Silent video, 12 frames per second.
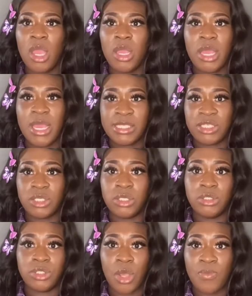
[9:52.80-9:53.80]
it's
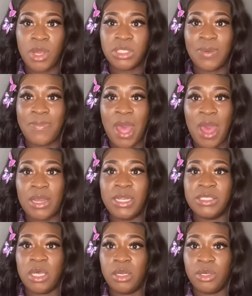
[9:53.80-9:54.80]
so much better and
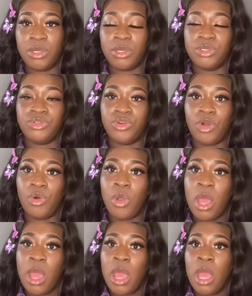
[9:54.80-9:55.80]
it's under control.
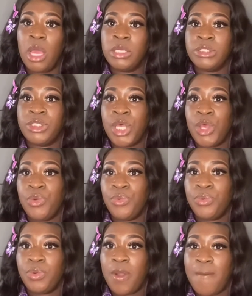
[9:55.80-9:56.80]
So
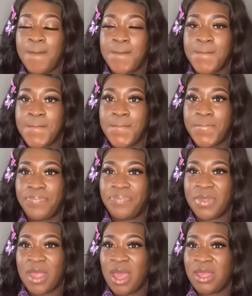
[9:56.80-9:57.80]

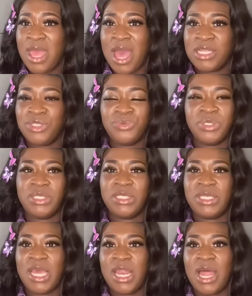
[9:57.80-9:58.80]
yeah, I just wanted to
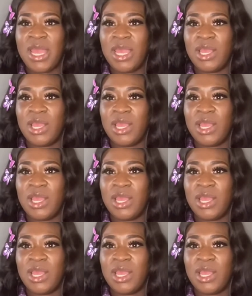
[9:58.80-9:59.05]
say, like,